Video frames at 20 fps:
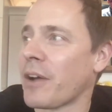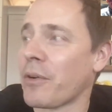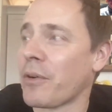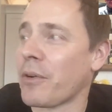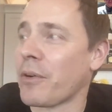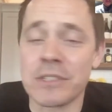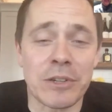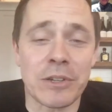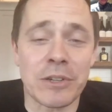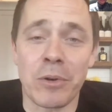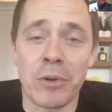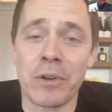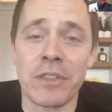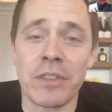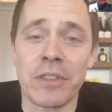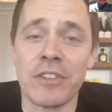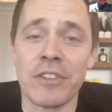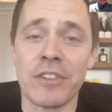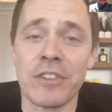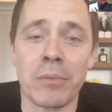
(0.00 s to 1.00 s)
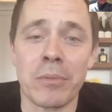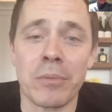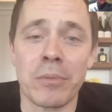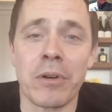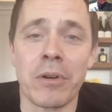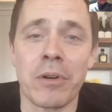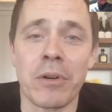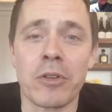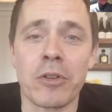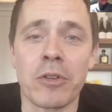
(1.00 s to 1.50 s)
I wasn't going to the gym
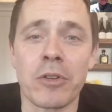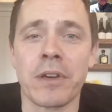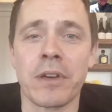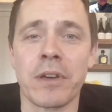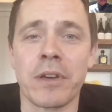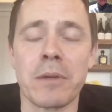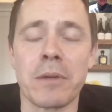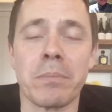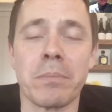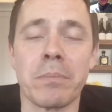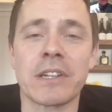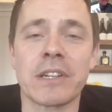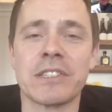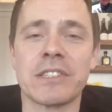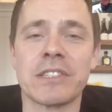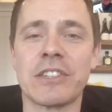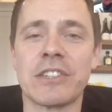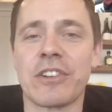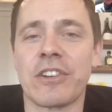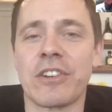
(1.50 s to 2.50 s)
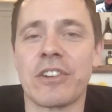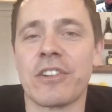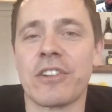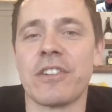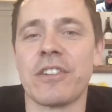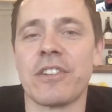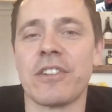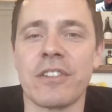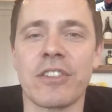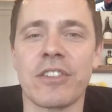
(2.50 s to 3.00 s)
where I was putting on a Bucks t-shirt,
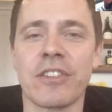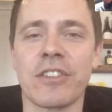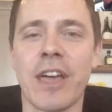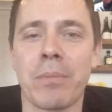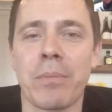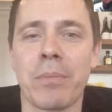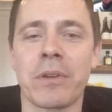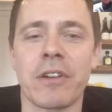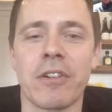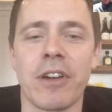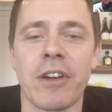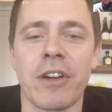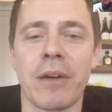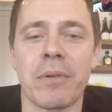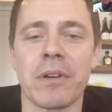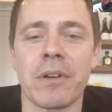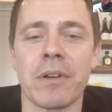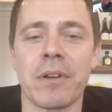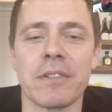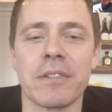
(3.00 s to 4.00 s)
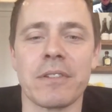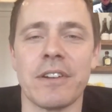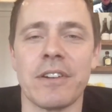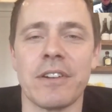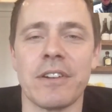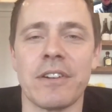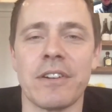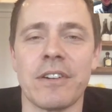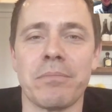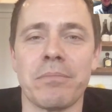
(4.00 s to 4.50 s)
and just happened to grab
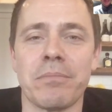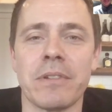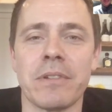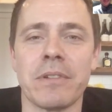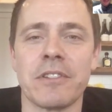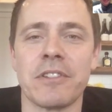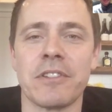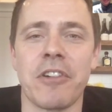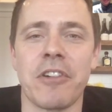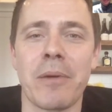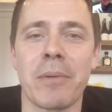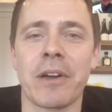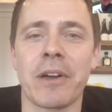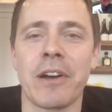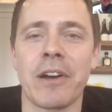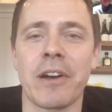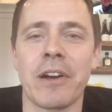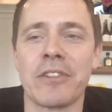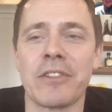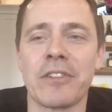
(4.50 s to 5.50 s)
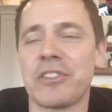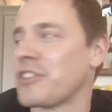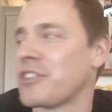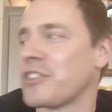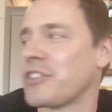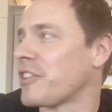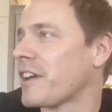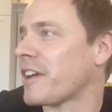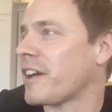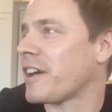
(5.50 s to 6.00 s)
a concert
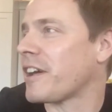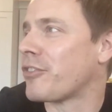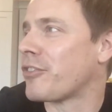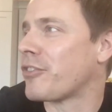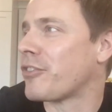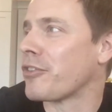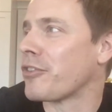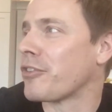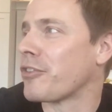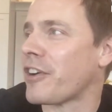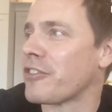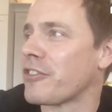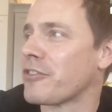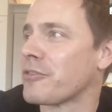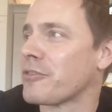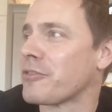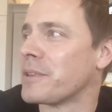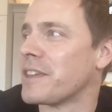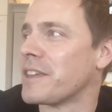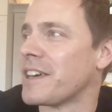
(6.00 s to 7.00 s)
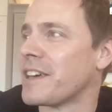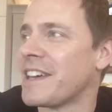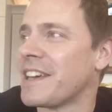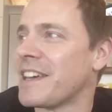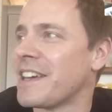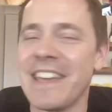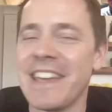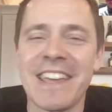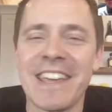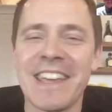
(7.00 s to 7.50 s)
t-shirt. I got 4 or 5 of them
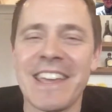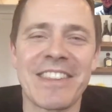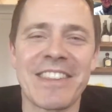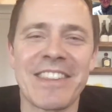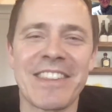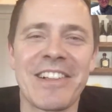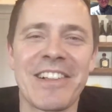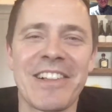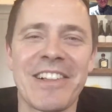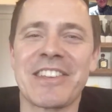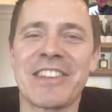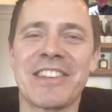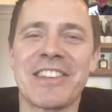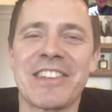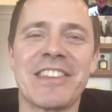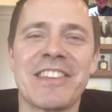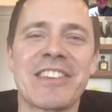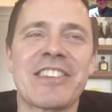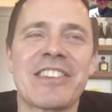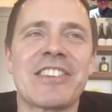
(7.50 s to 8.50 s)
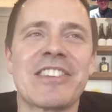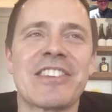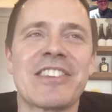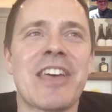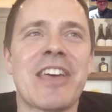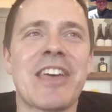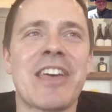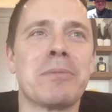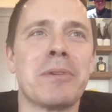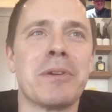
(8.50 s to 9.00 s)
in the closet, and this just
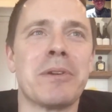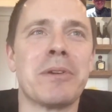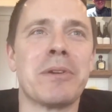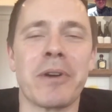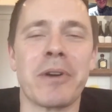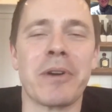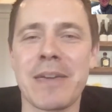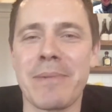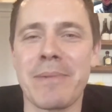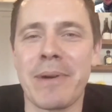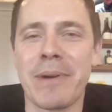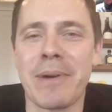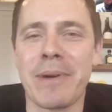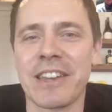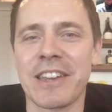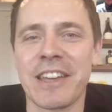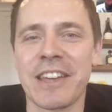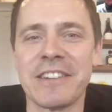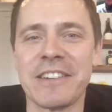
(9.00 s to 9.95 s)
happened to be what came out today.